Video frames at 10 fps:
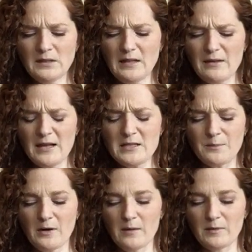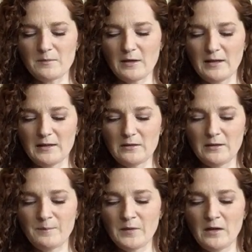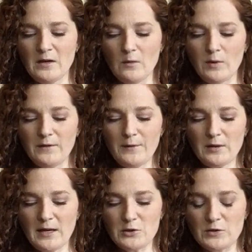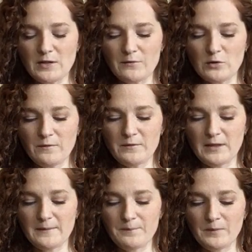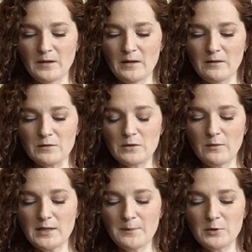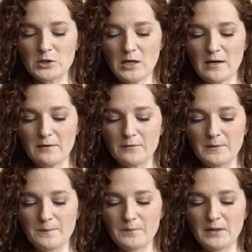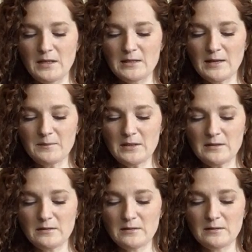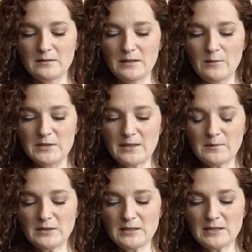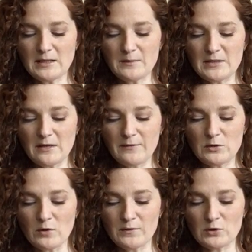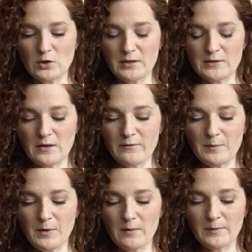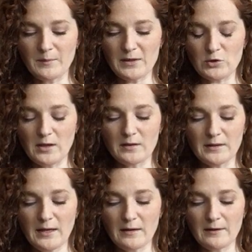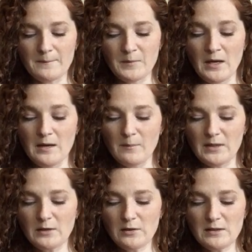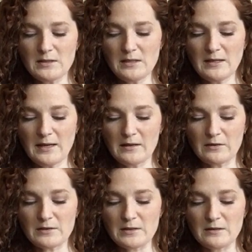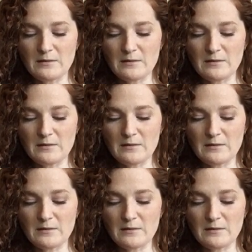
Now that's a problem, thought Ender. What if you catch yourself drifting? There's no way to push off. He was tempted to set himself adrift to try to solve the problem by trial and error, but he could see the others,